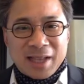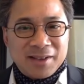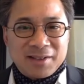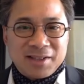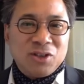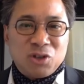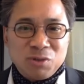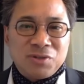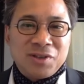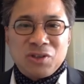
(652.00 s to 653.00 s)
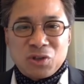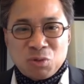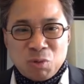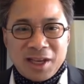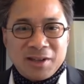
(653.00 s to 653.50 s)
Tasty, juicy,
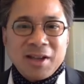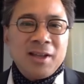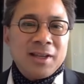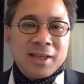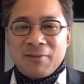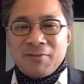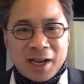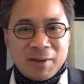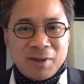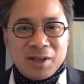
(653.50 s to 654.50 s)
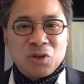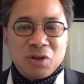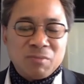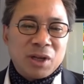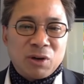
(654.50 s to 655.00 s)
sweet. You get vitamins,
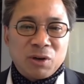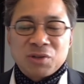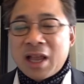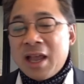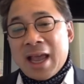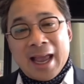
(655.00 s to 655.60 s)
good minerals,